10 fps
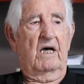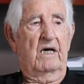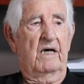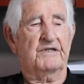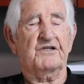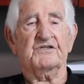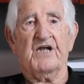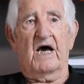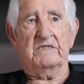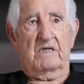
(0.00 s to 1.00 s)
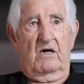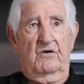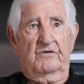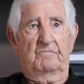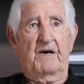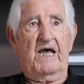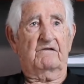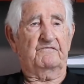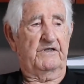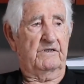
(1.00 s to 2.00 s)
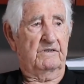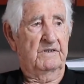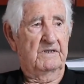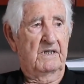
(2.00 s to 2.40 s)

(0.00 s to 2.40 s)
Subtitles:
at the site on the battlefield.